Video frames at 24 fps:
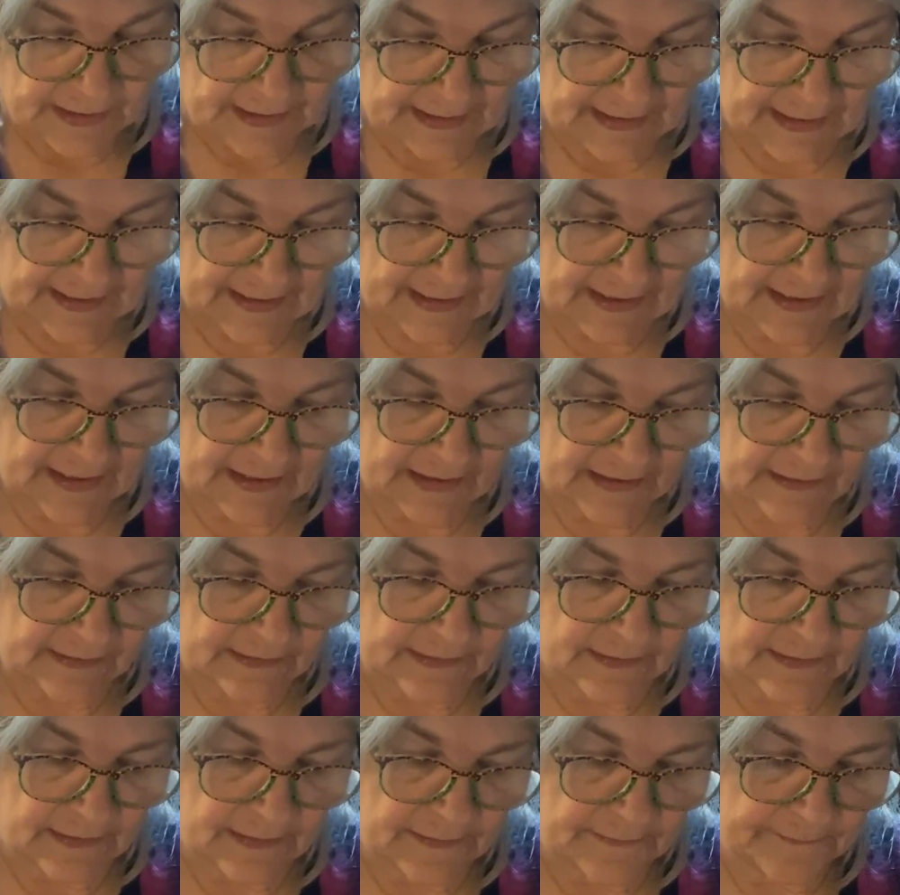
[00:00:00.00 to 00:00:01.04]
And
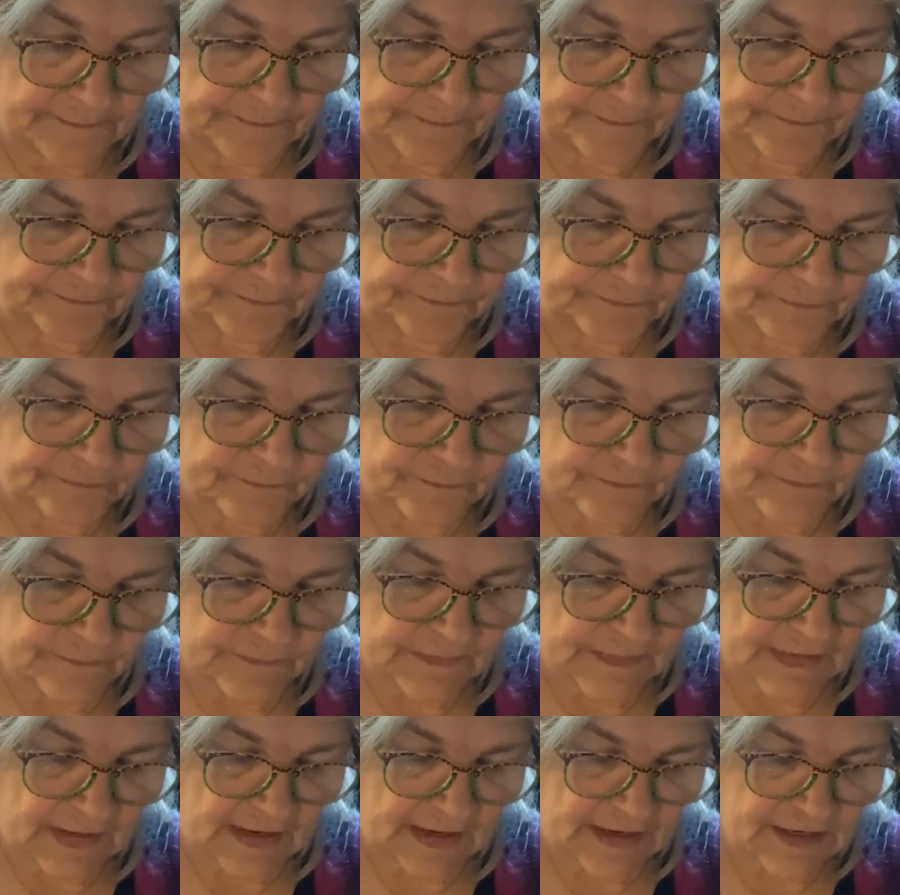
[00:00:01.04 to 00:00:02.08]

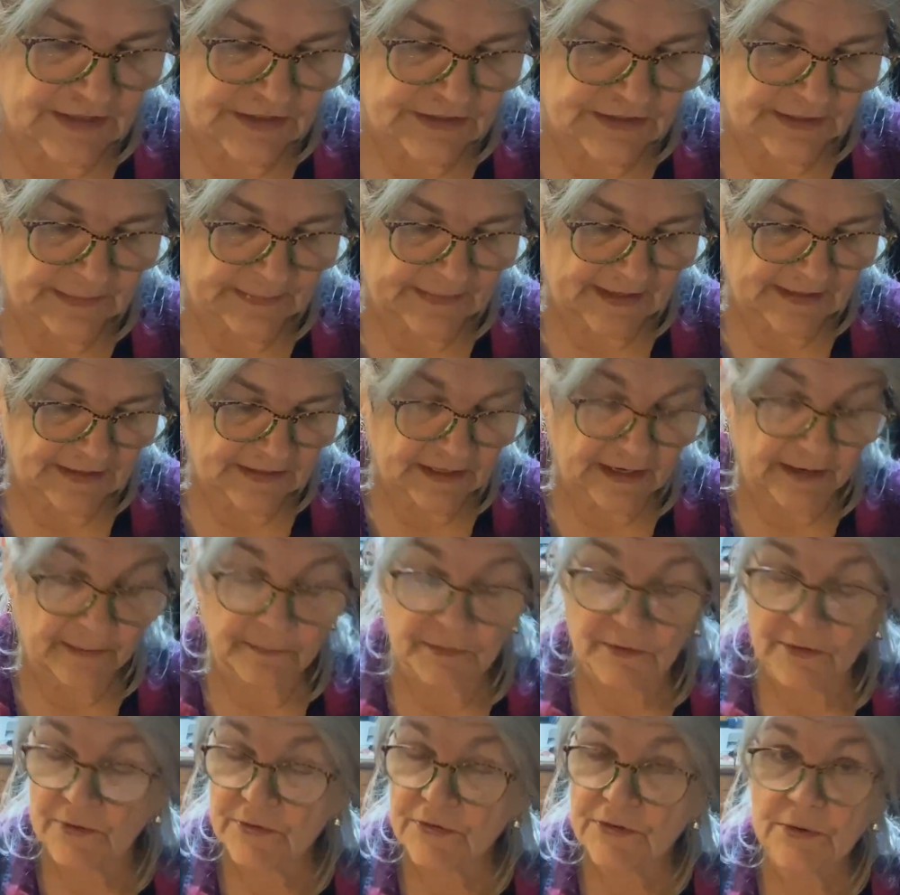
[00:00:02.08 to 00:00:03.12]
I used to make
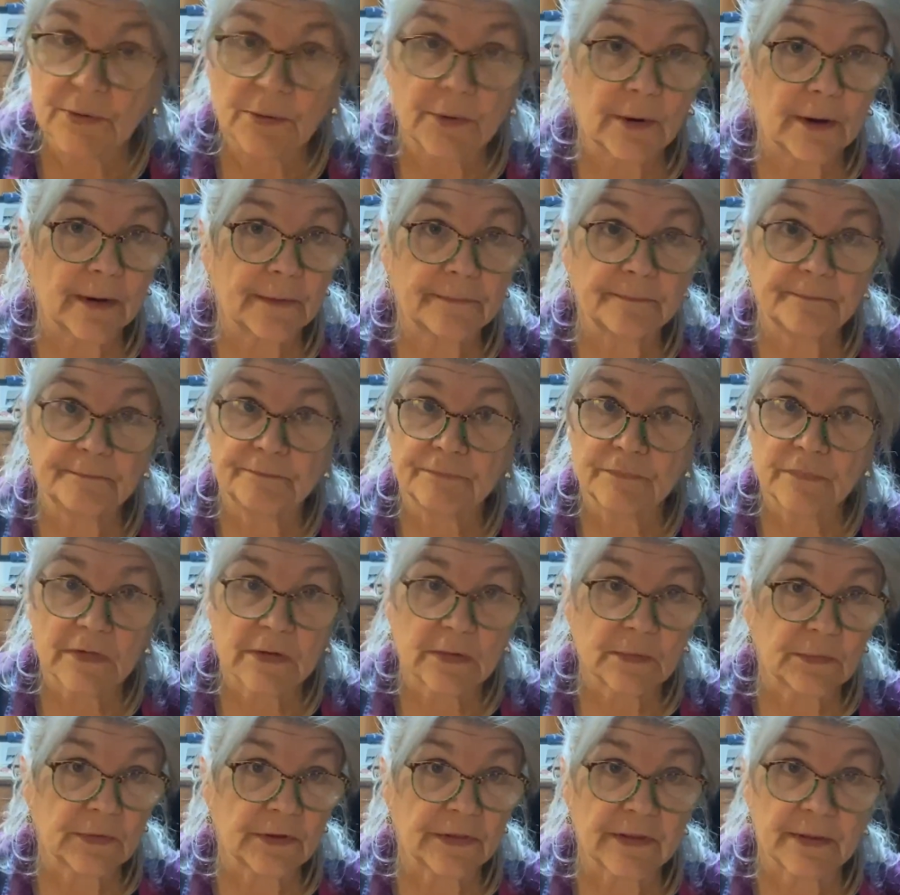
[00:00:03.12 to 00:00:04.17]
tumblers
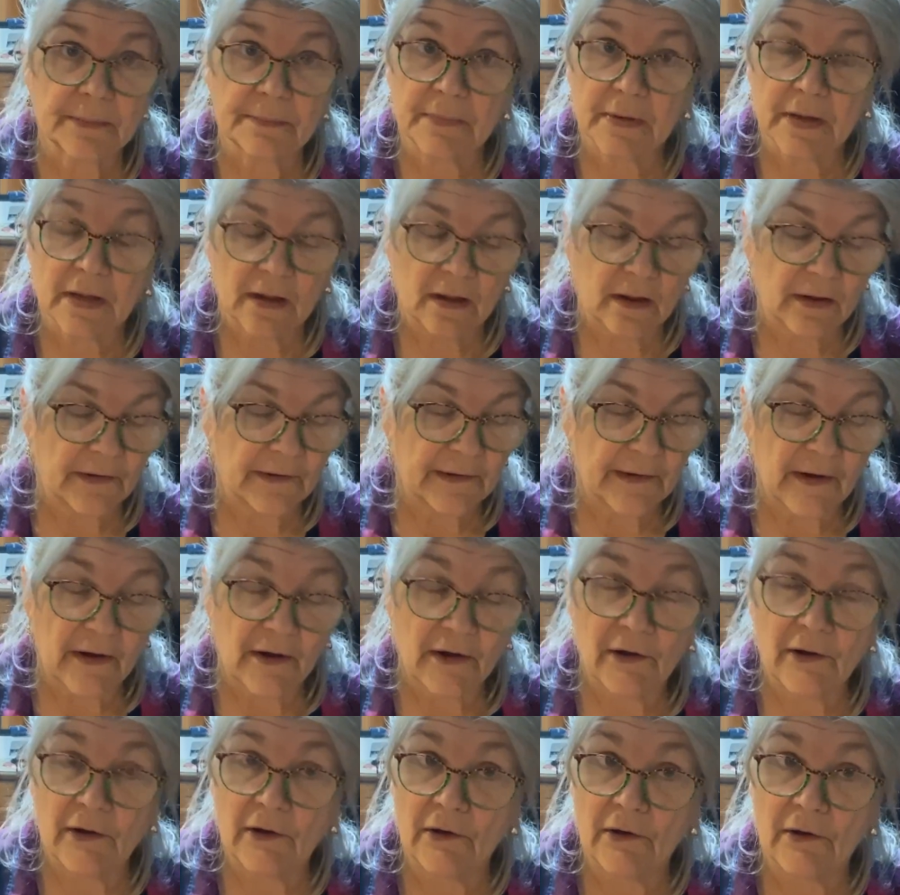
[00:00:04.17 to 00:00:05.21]
with them
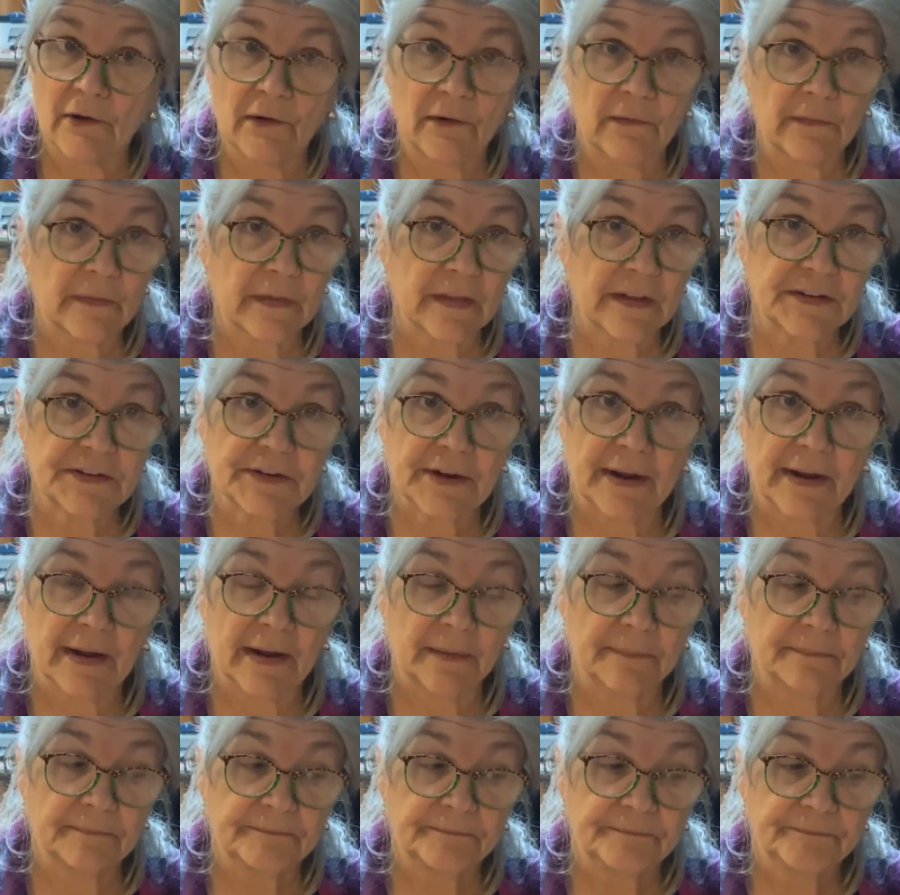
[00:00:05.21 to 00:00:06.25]
all the
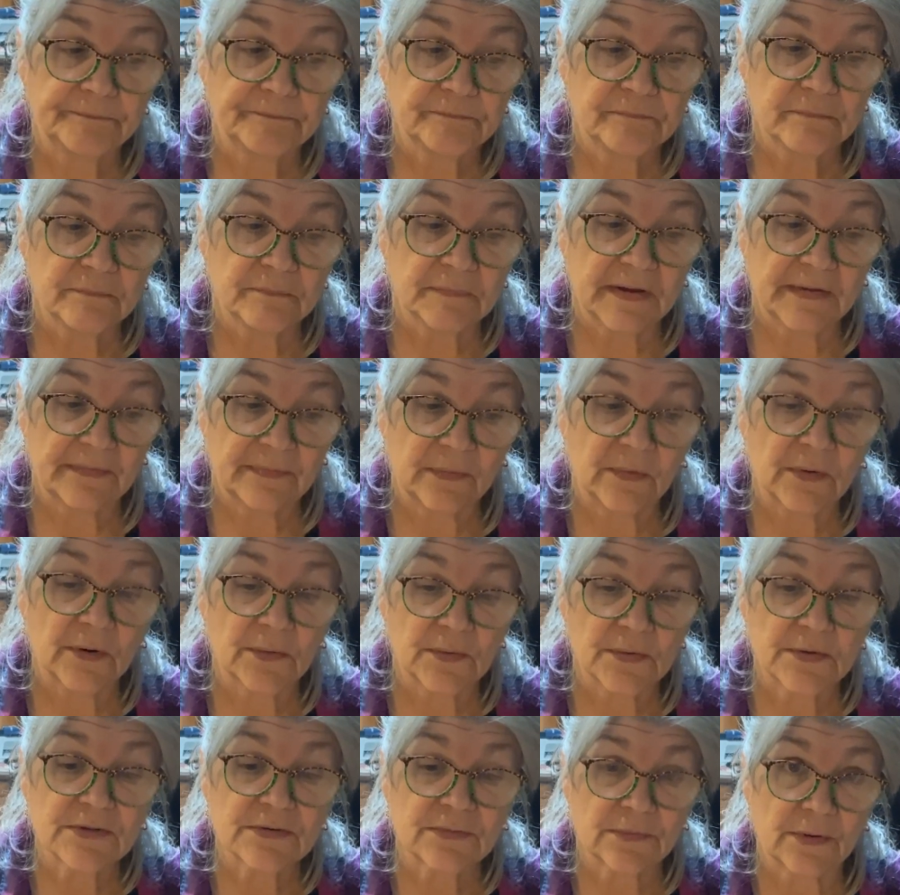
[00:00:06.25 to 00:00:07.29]
time before it
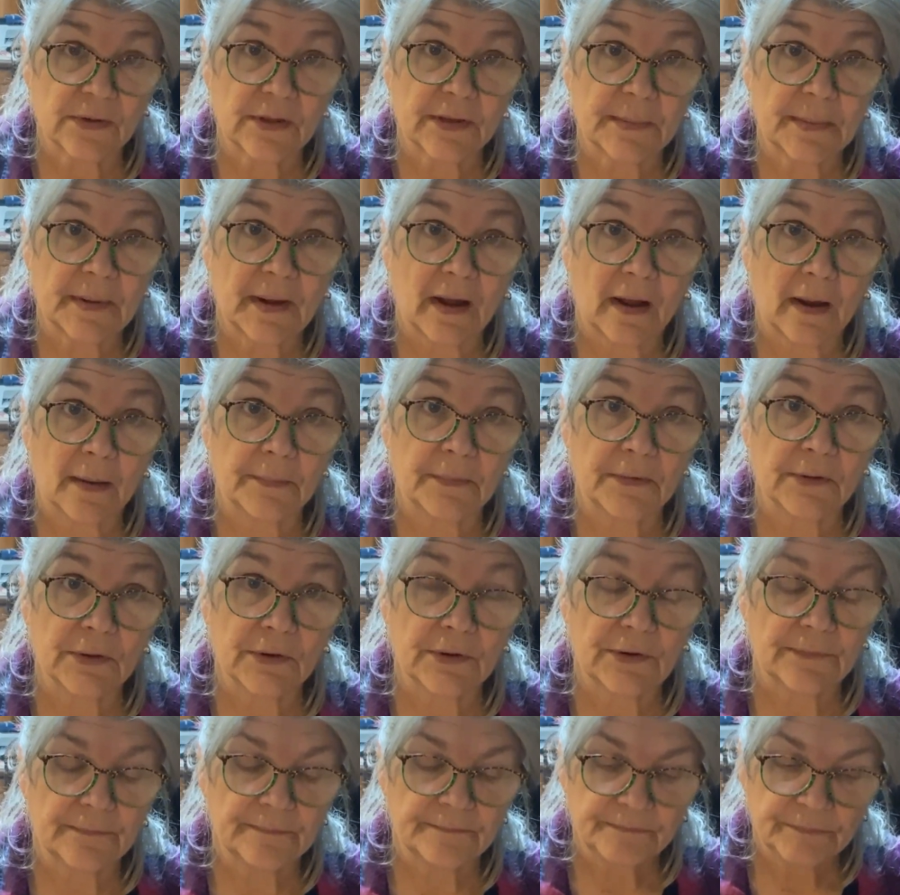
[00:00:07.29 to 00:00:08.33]
was really popular.